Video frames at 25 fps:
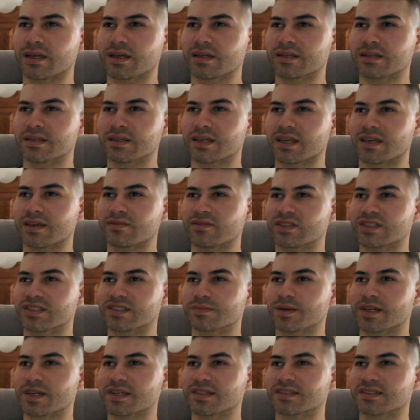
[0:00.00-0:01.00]
And Kevin
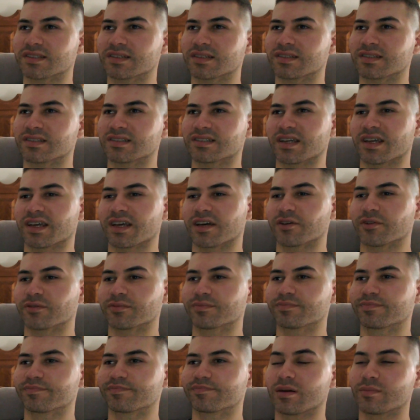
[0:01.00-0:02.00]
Spacey is
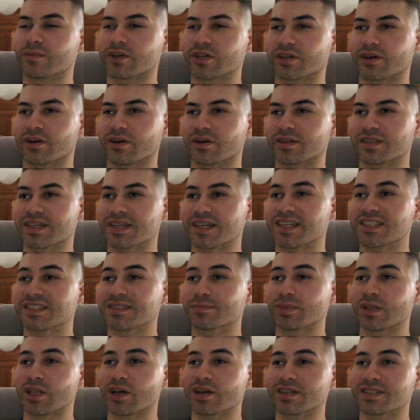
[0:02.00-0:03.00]
down. Oh my god,
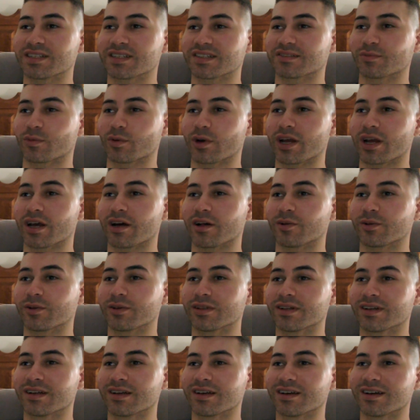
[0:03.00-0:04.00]
he's blind as
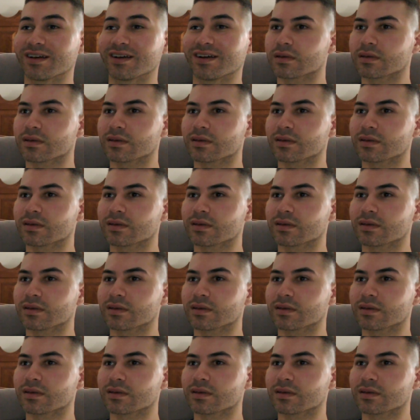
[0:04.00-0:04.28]
well.